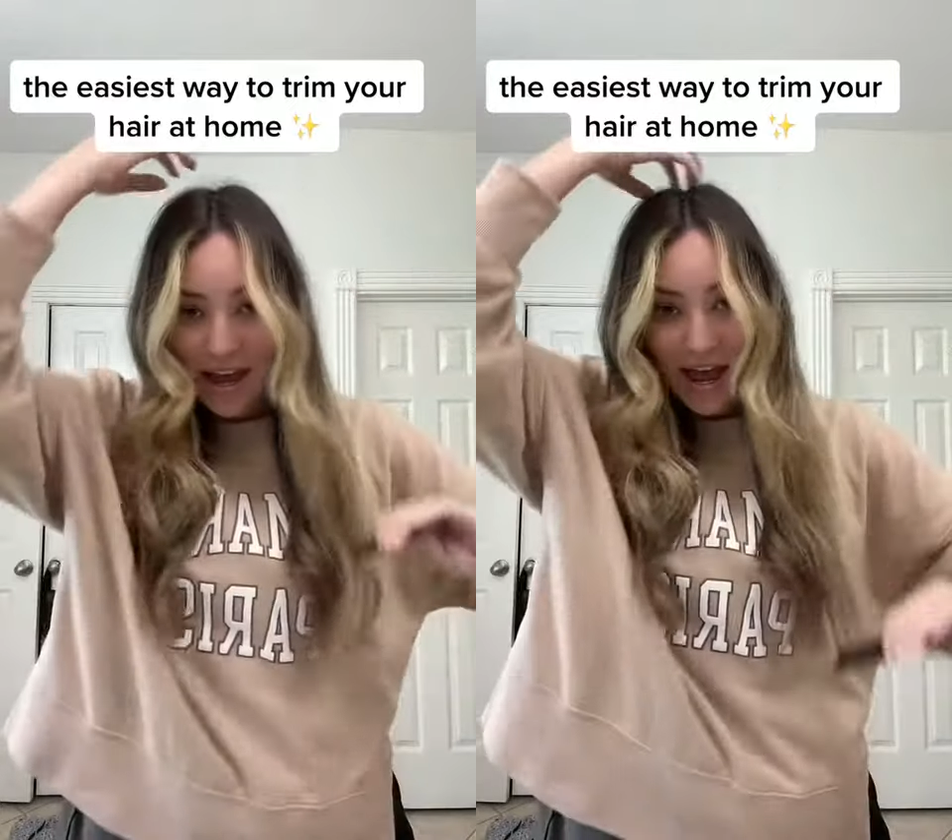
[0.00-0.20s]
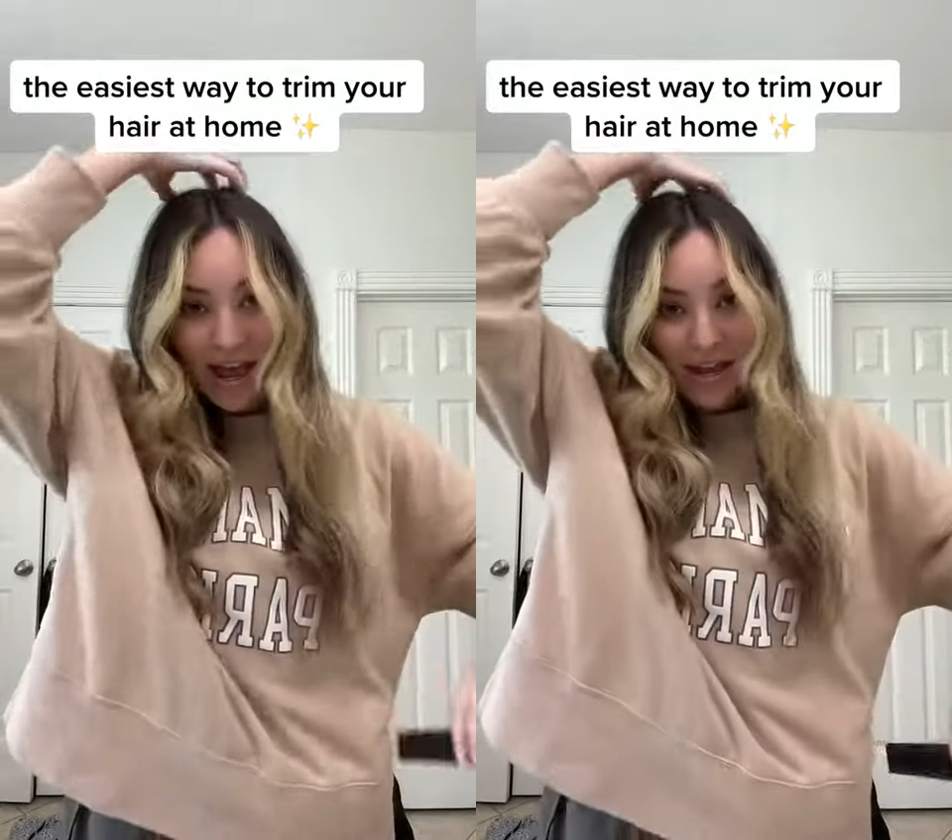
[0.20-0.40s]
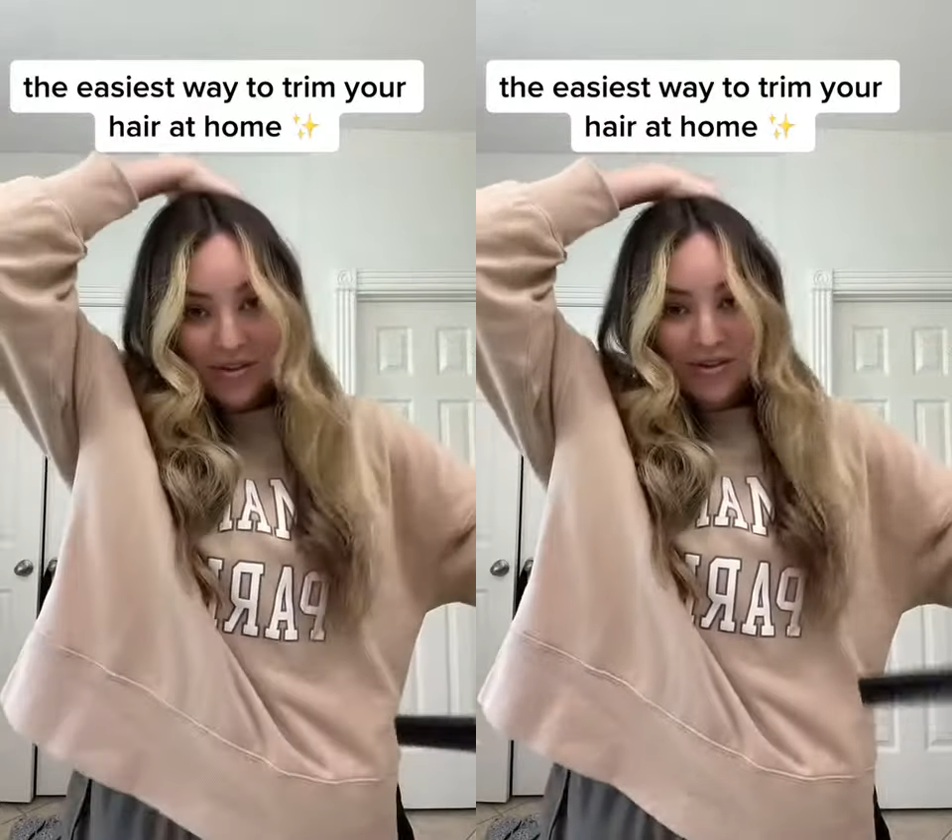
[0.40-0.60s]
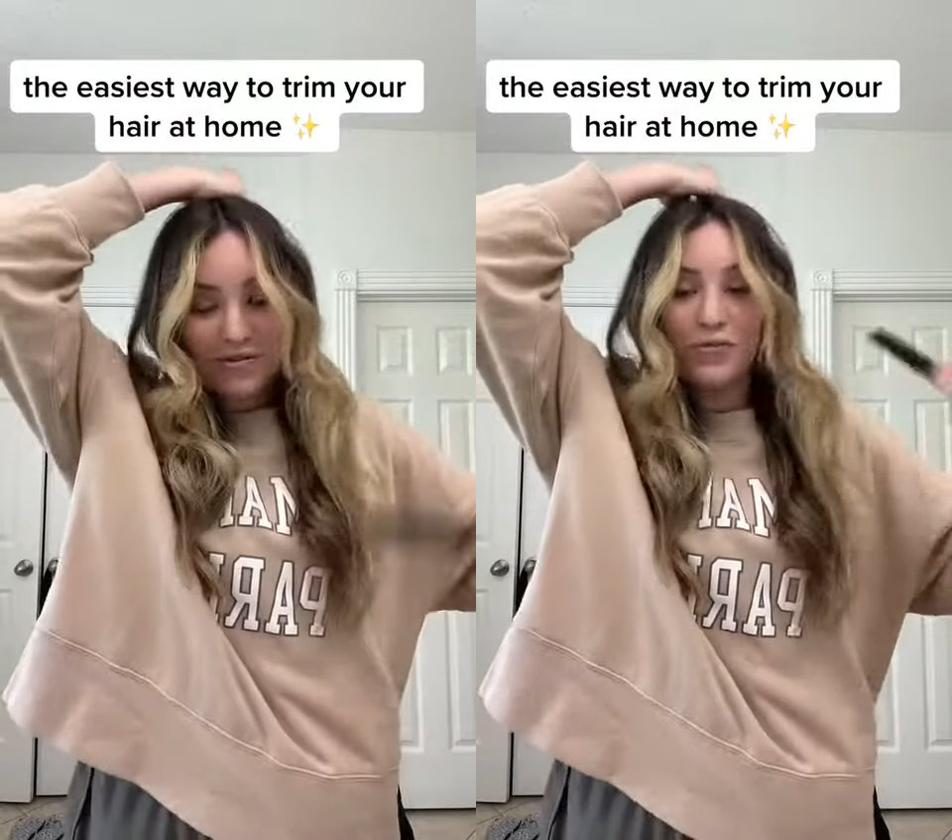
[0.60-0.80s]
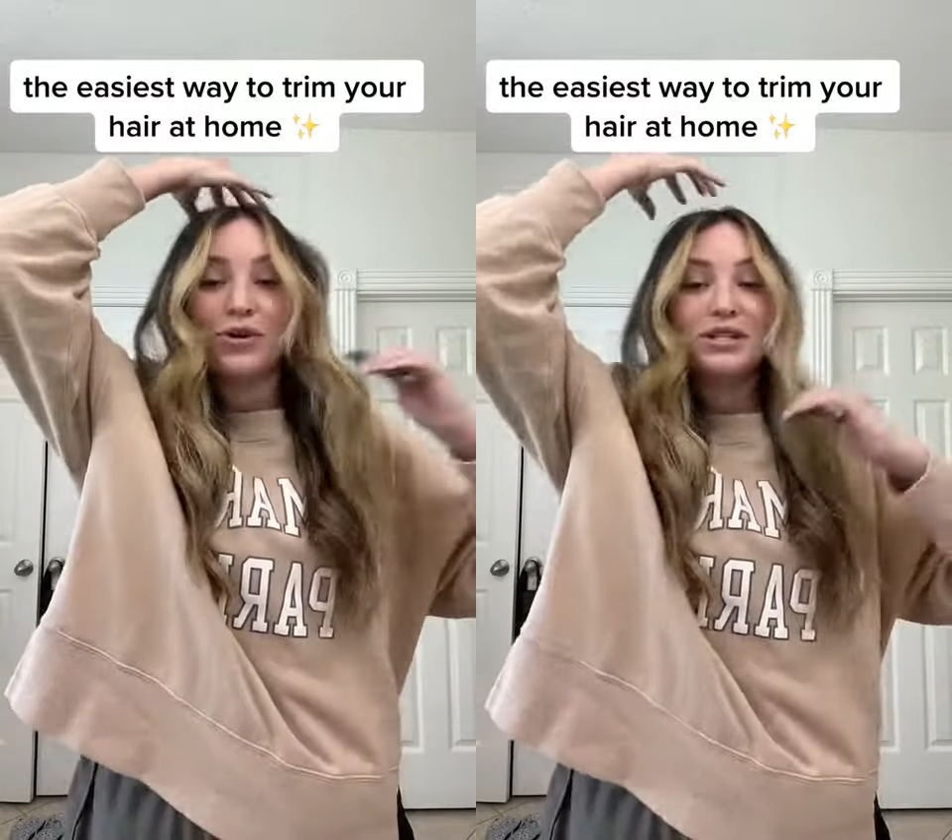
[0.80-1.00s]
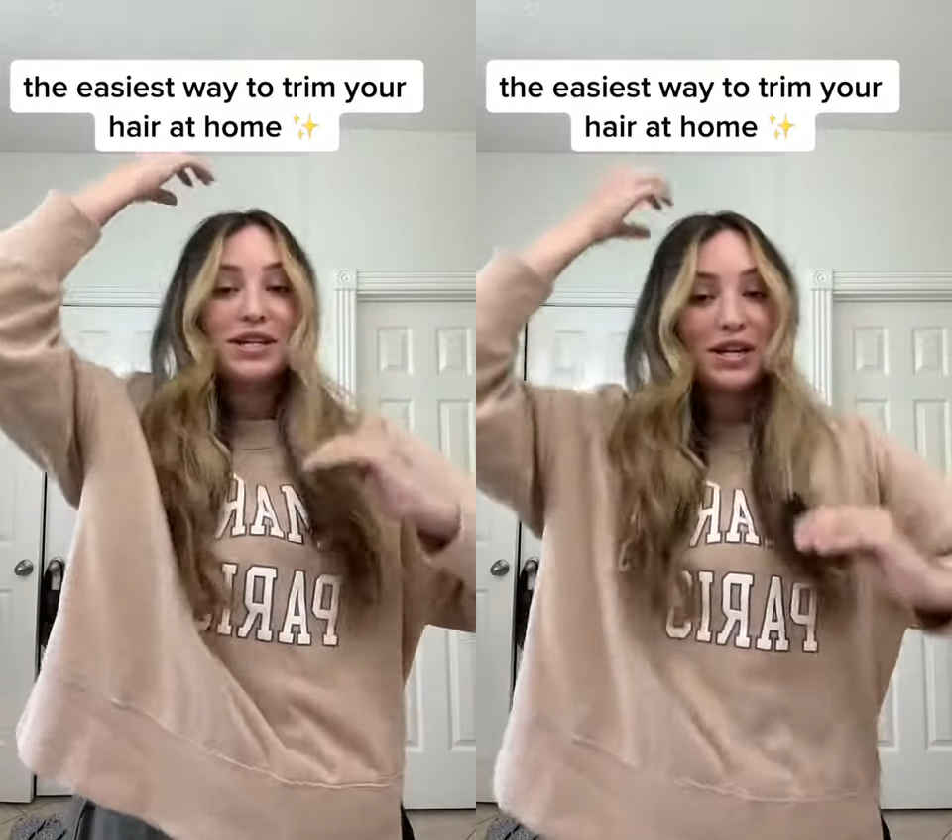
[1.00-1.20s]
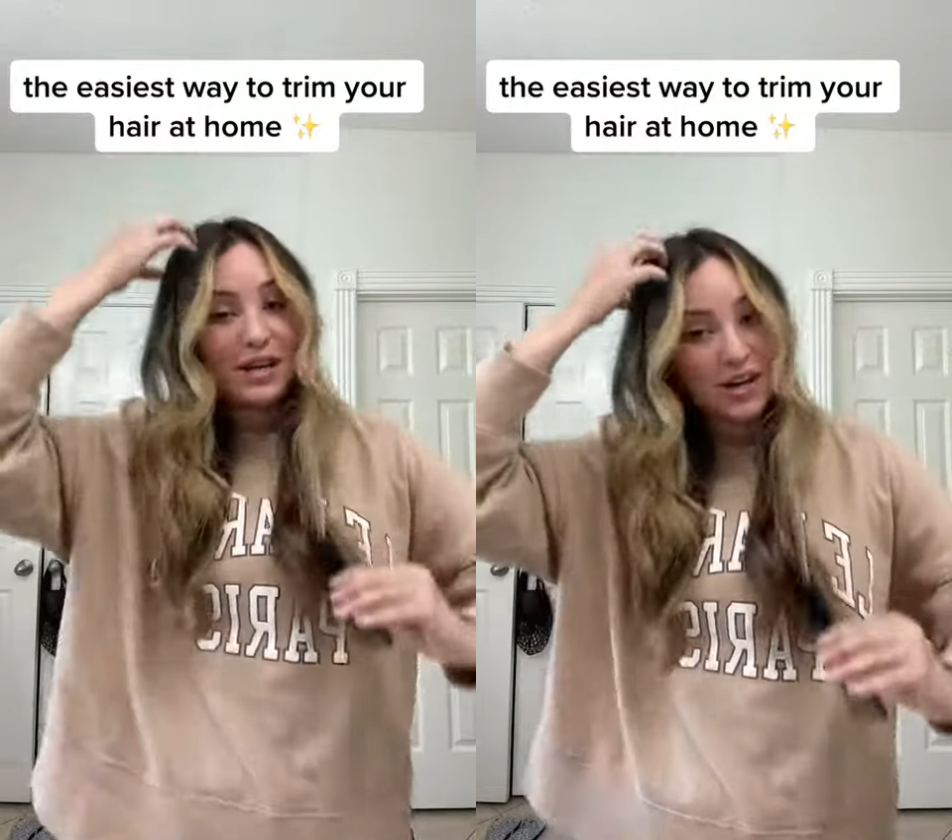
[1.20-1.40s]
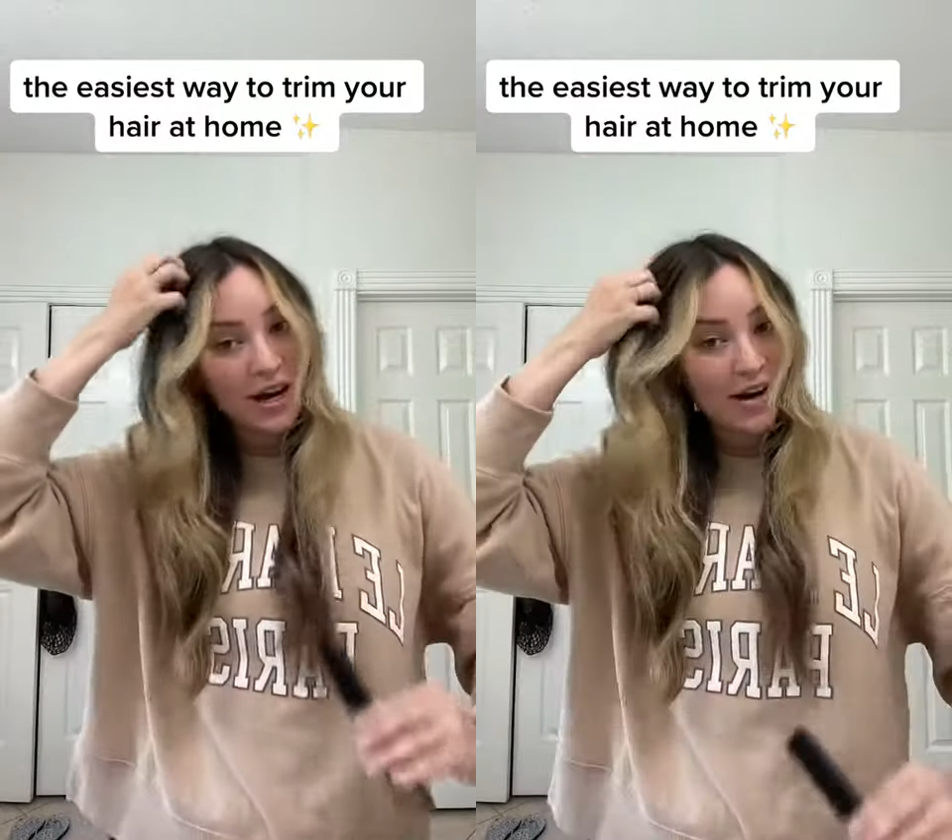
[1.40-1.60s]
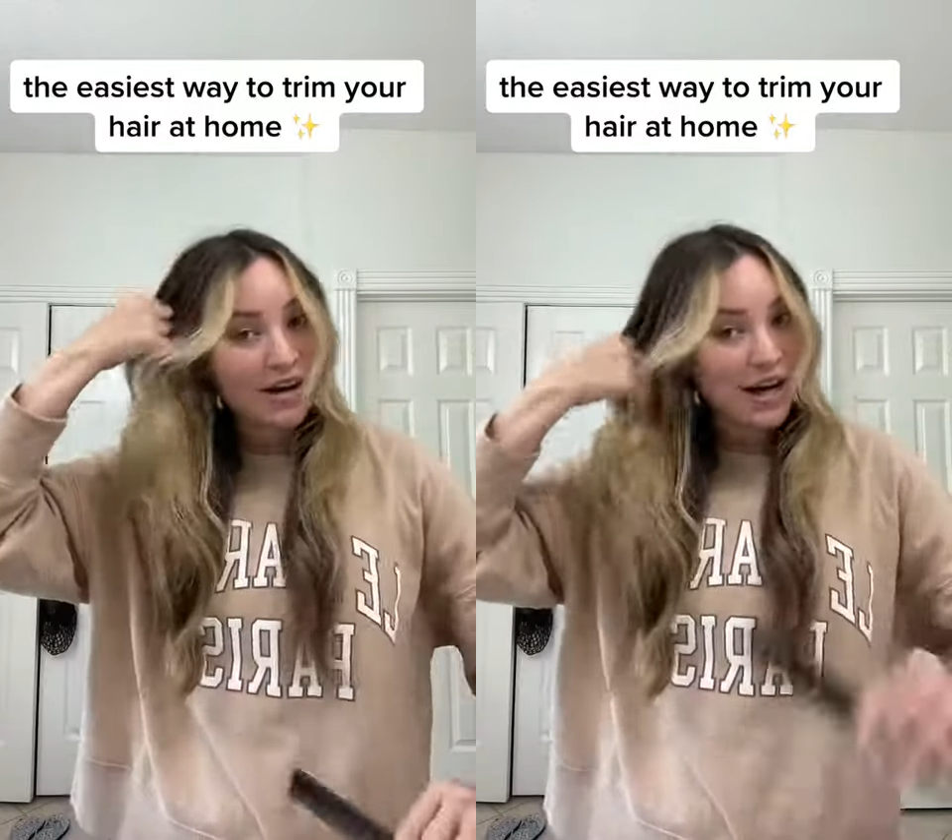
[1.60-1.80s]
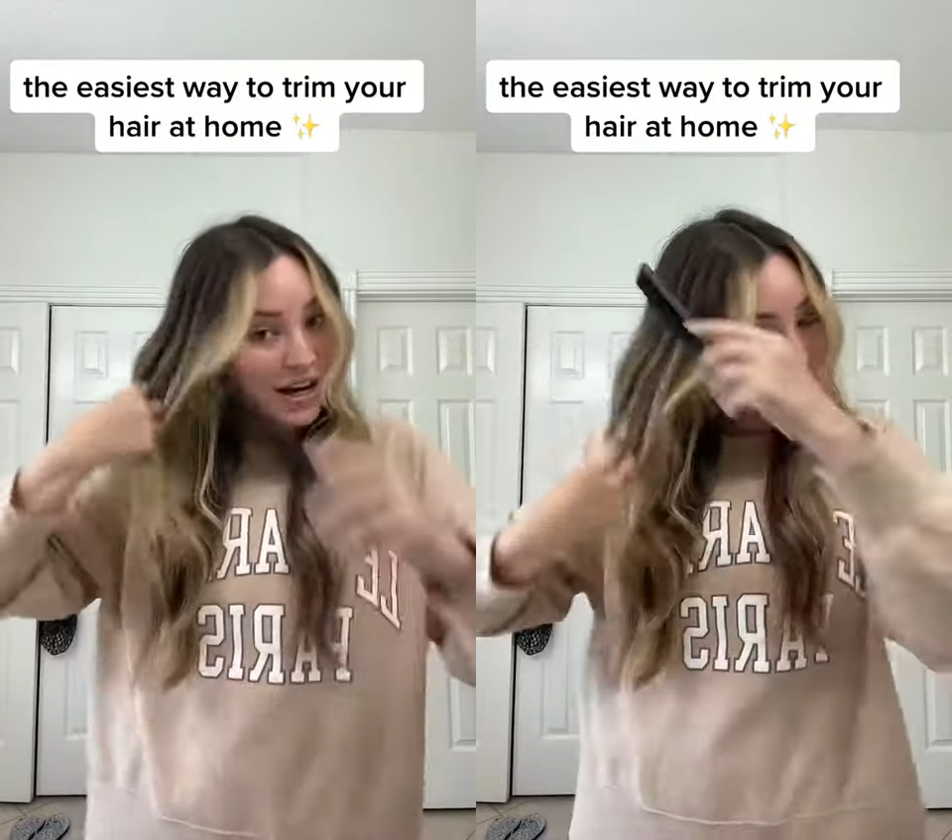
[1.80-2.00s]
either afford to get your hair
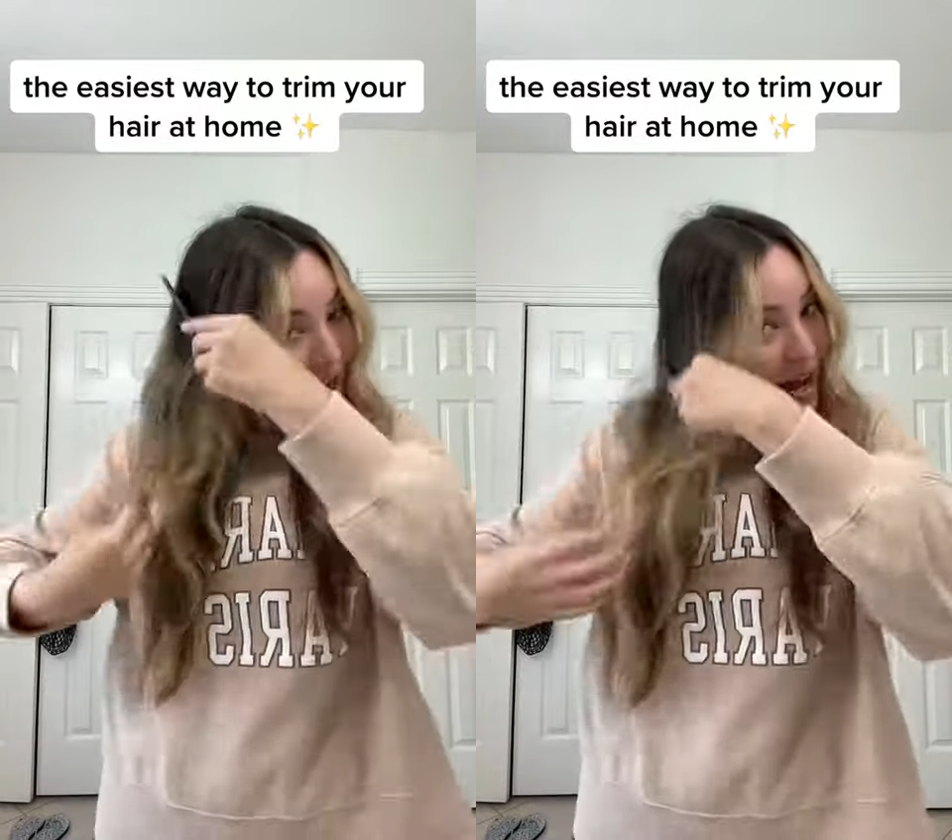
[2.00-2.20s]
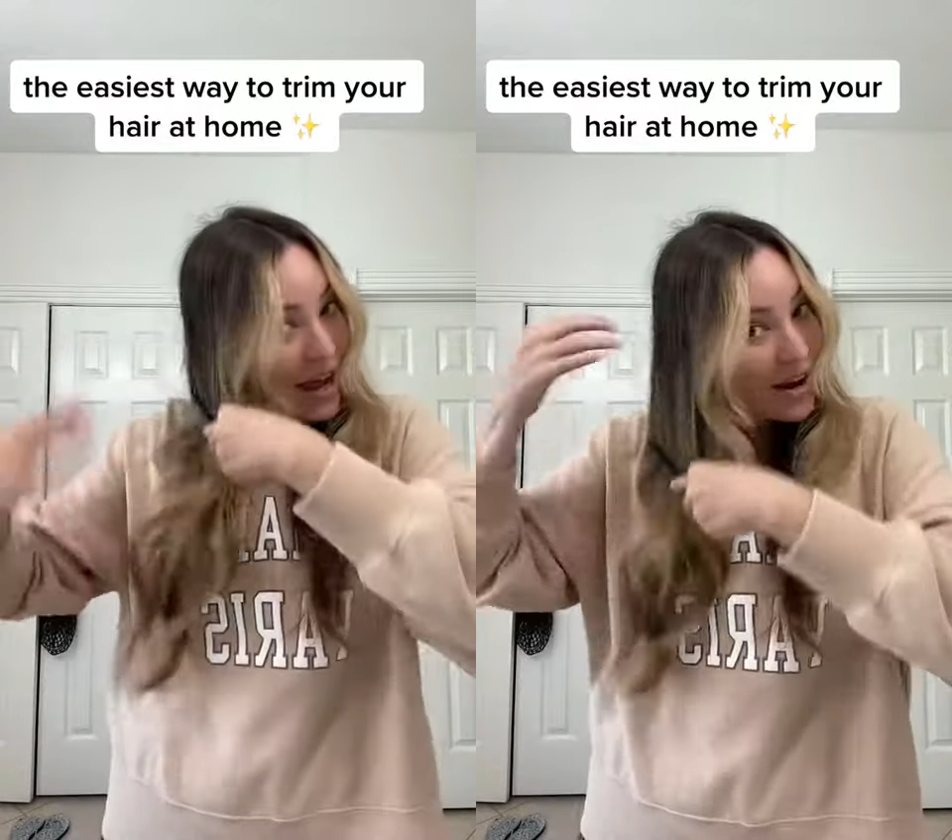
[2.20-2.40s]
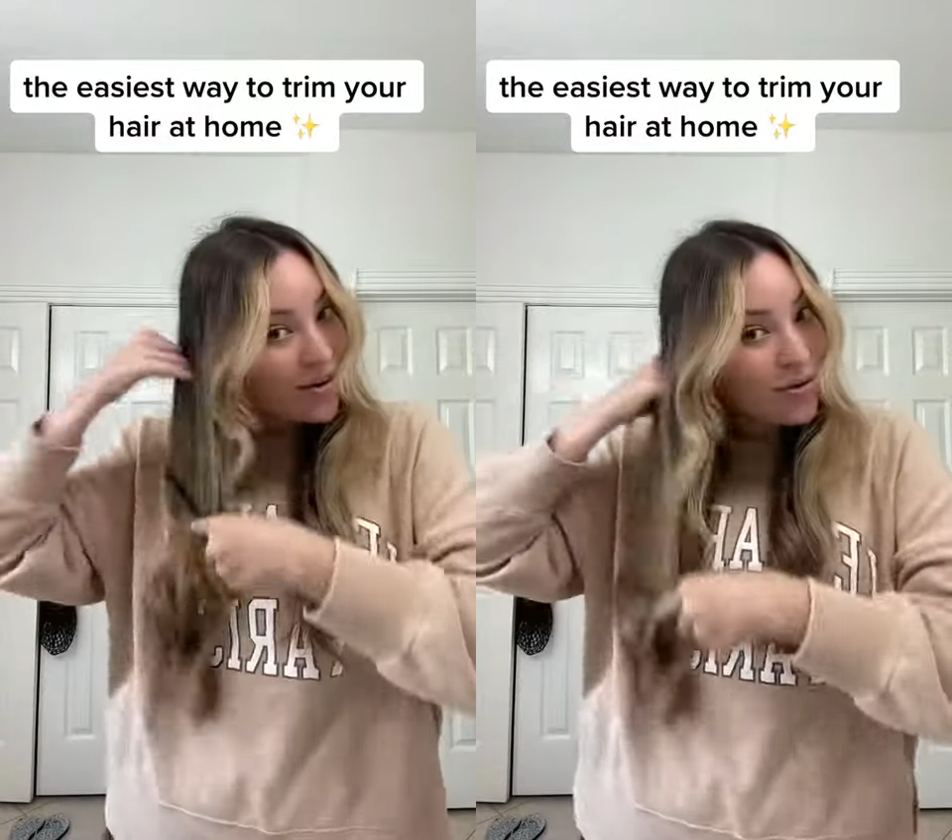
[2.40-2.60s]
cut again,